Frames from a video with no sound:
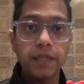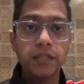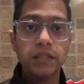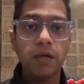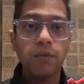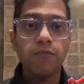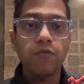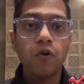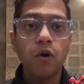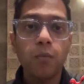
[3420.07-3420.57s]

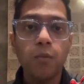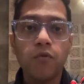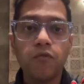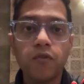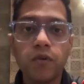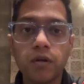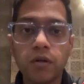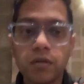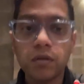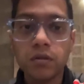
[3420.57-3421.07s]
some form of
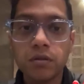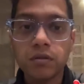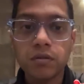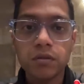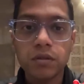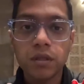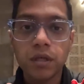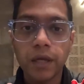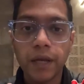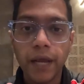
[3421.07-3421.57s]
a
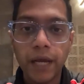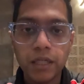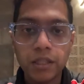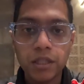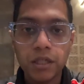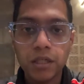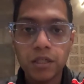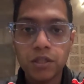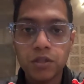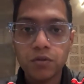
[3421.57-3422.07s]
connection
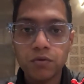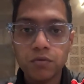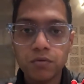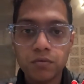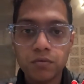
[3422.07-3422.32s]
issue?